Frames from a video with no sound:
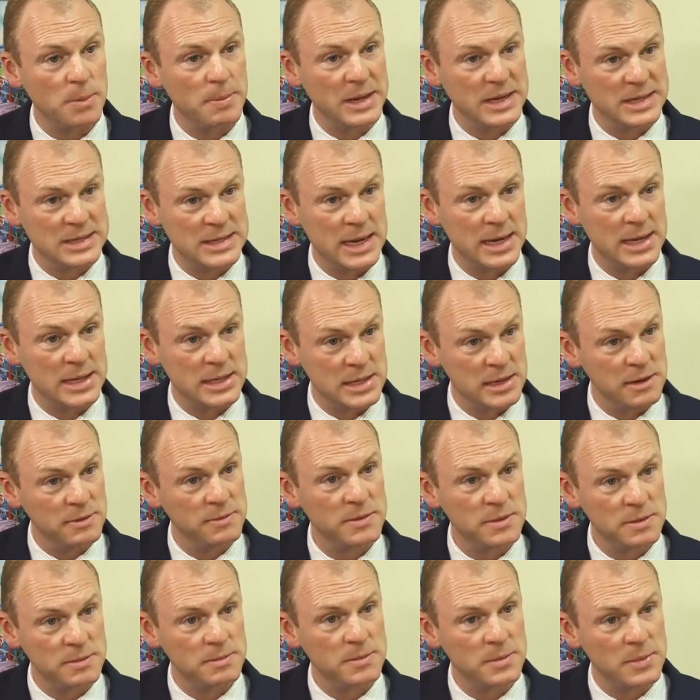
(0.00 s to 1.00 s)
top
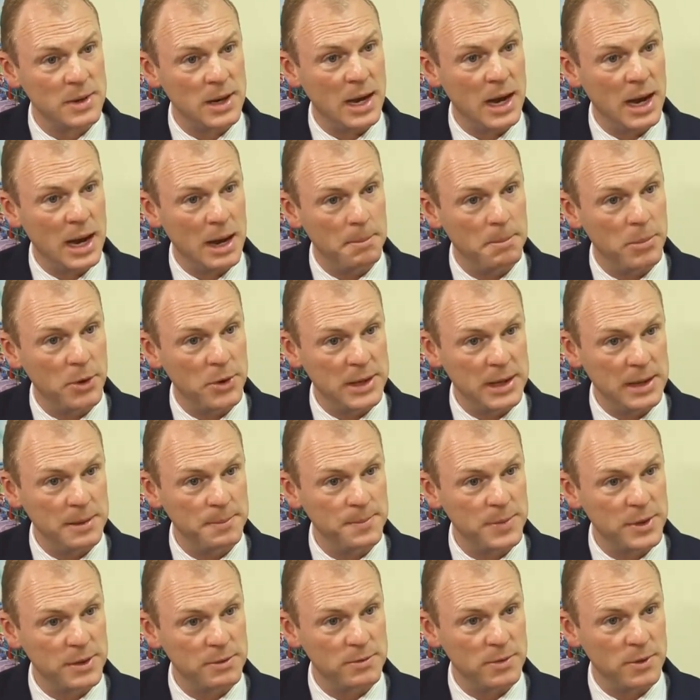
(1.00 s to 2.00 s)
executive body
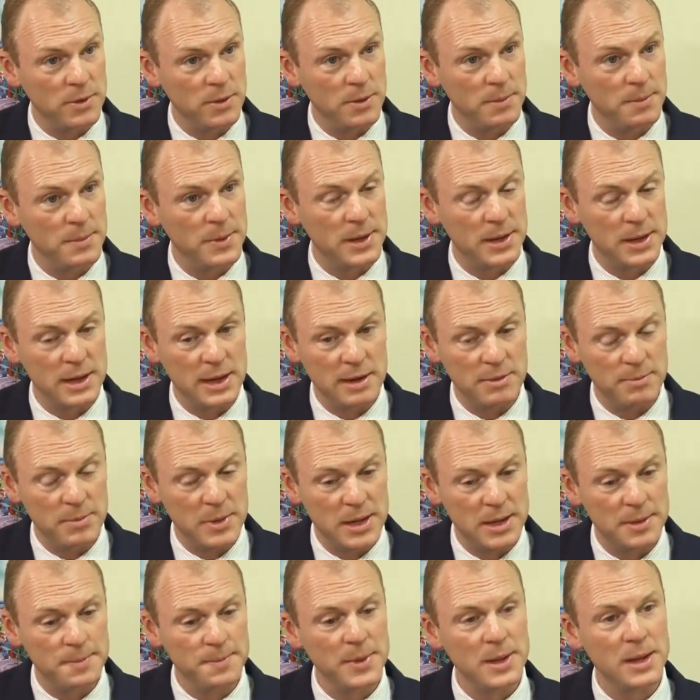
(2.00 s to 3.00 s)
for the
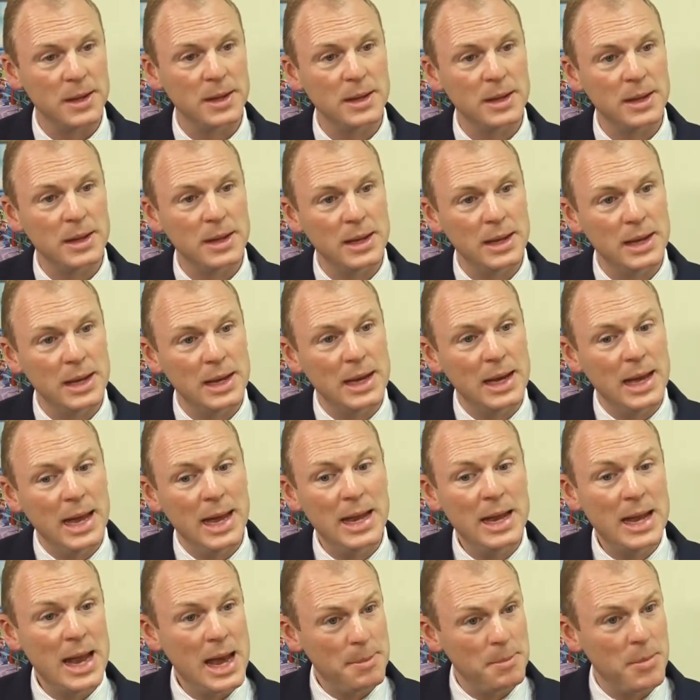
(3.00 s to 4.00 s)
government.
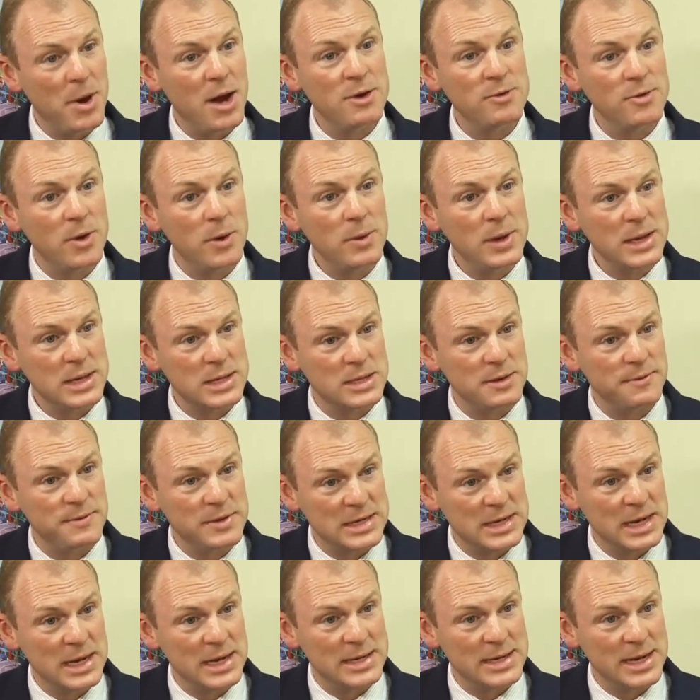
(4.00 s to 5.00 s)
In there, my role is to
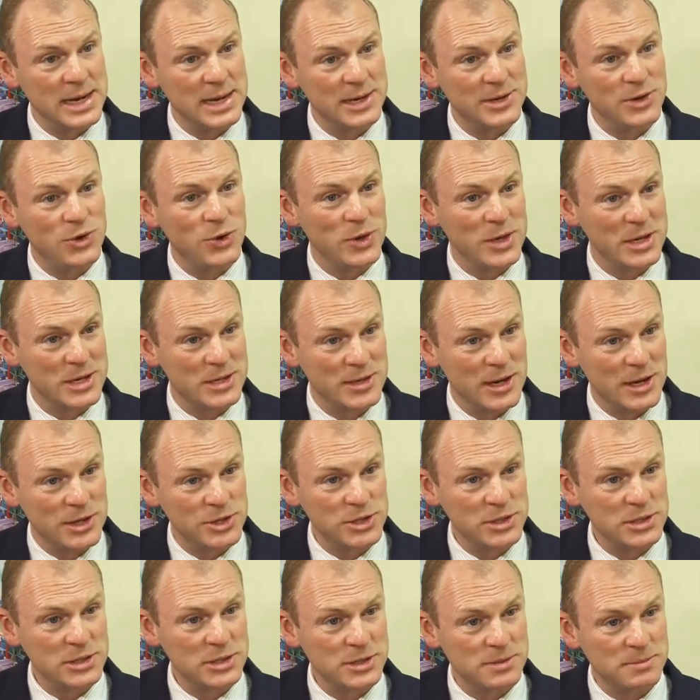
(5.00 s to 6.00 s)
facilitate good
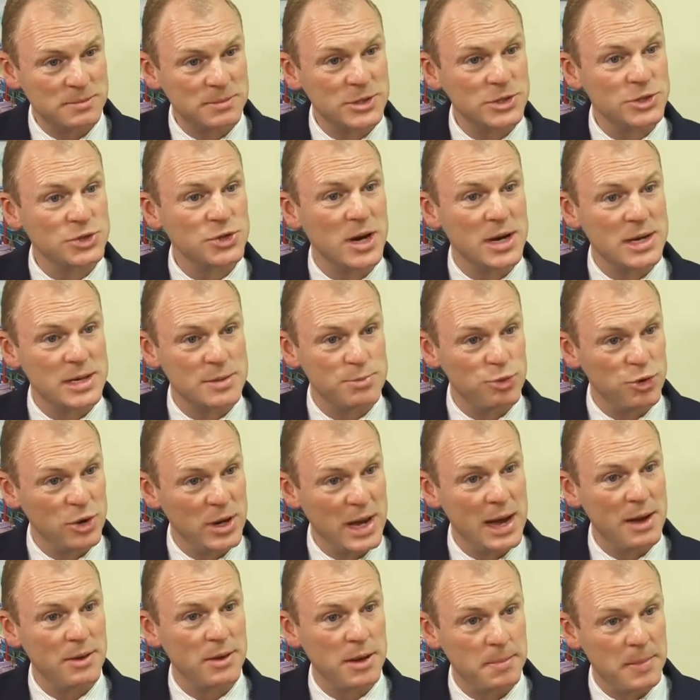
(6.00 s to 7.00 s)
discussions, to try to
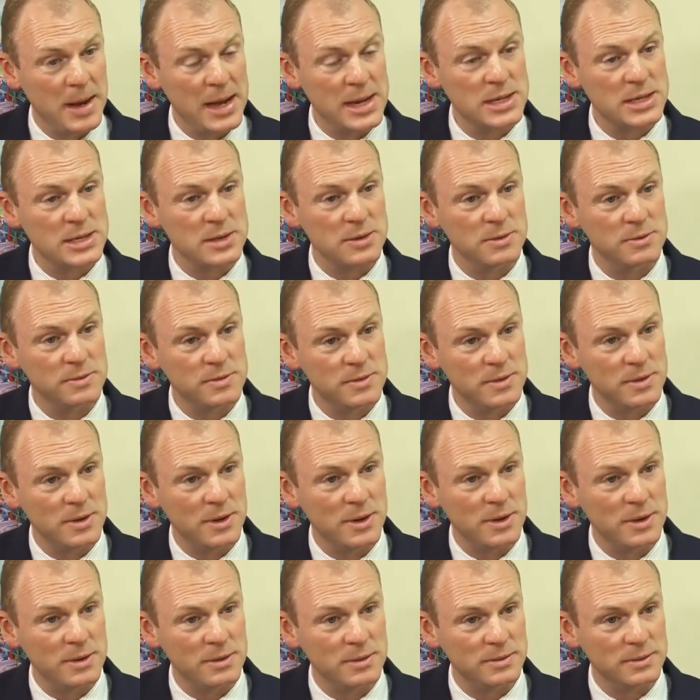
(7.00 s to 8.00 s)
bring out the best
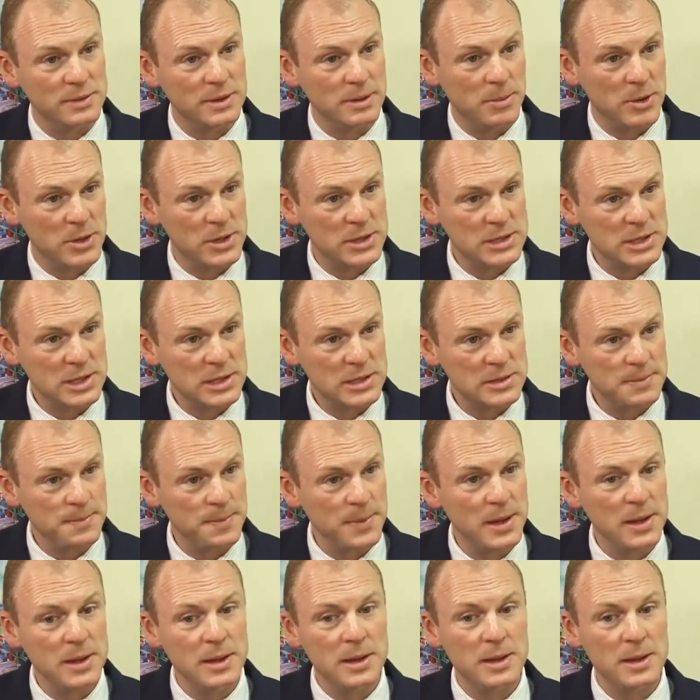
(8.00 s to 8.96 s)
of the policies,